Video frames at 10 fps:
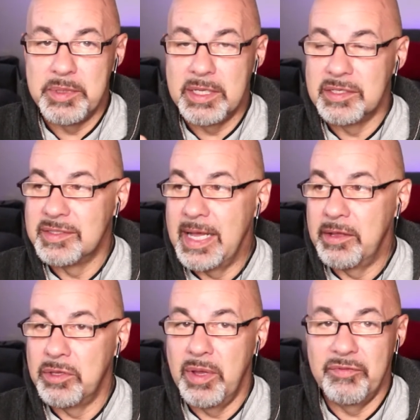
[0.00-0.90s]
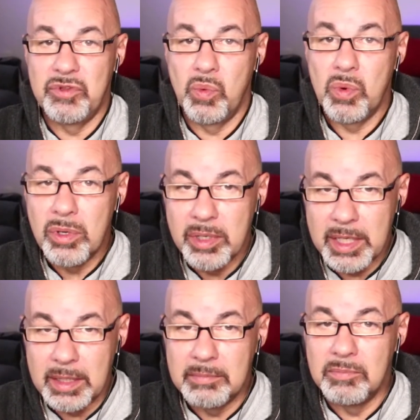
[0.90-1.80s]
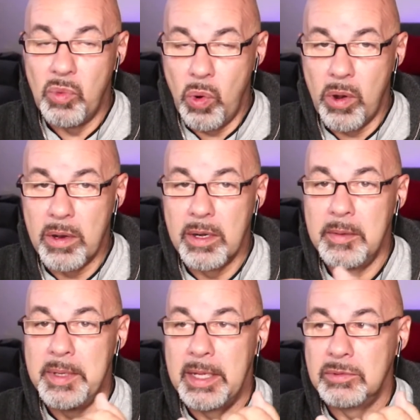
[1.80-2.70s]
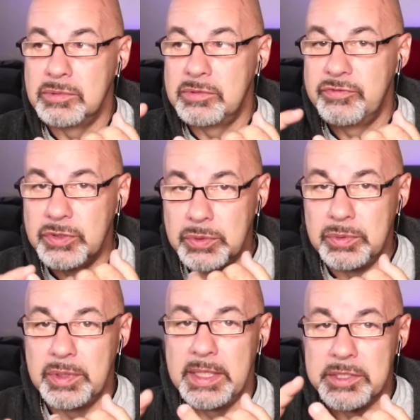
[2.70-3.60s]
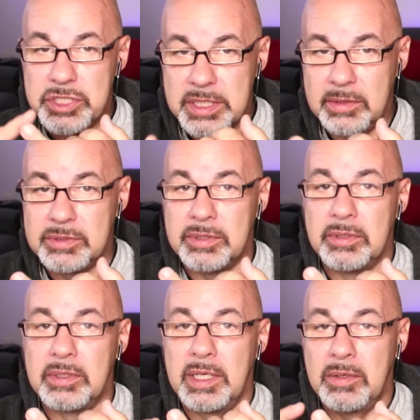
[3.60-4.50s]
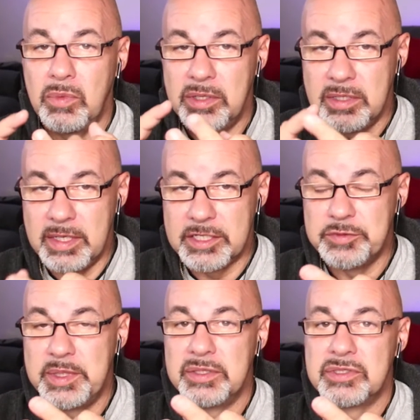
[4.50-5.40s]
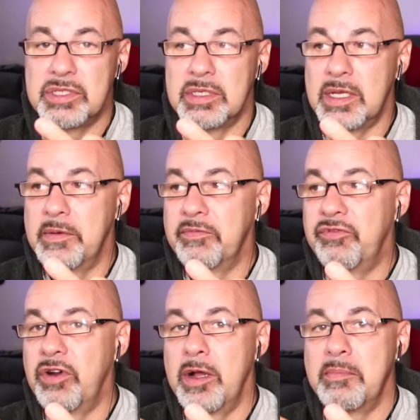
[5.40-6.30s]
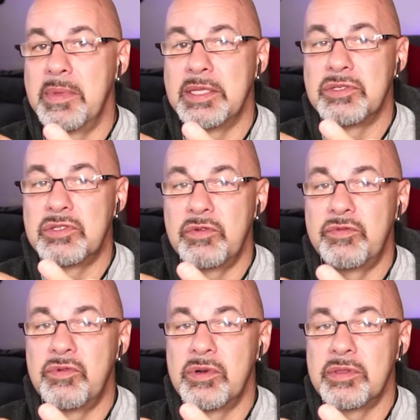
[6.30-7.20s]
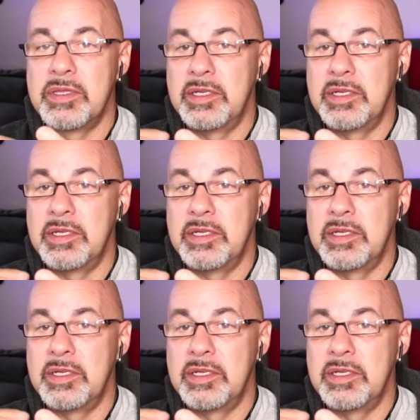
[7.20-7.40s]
because now you have to worry more about food and shelter and where the next meal is going to come from and so forth.